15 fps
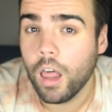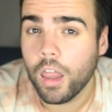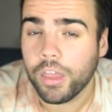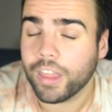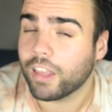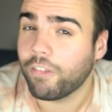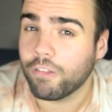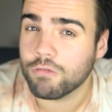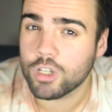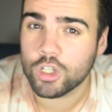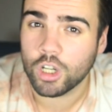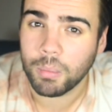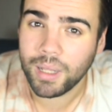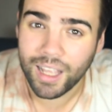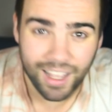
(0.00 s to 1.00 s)
Thank you very much for
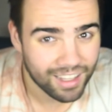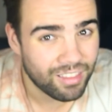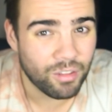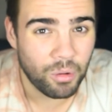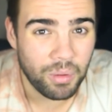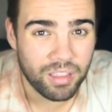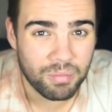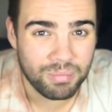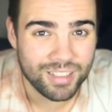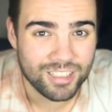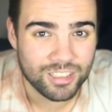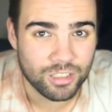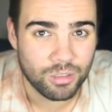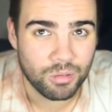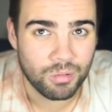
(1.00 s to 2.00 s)
joining me. As always, please
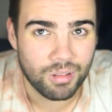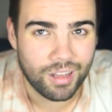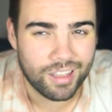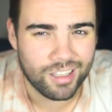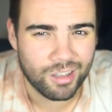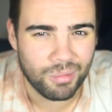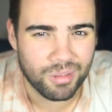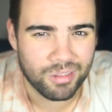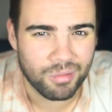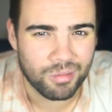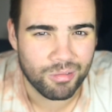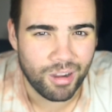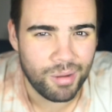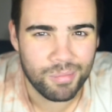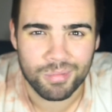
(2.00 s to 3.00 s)
do like, comment,
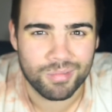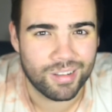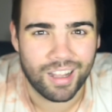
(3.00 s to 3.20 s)
subscribe.